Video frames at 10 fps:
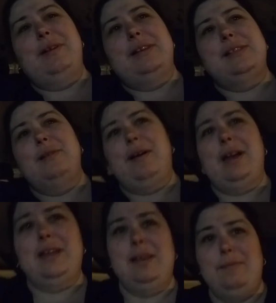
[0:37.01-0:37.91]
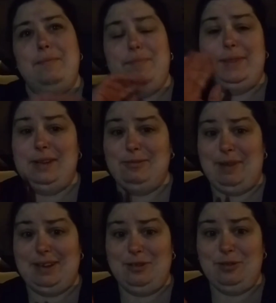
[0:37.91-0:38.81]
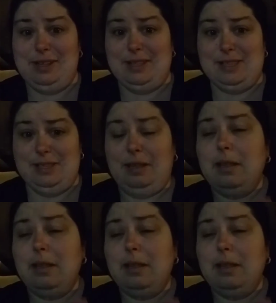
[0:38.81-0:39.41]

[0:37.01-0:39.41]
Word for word: so I done with my new kids,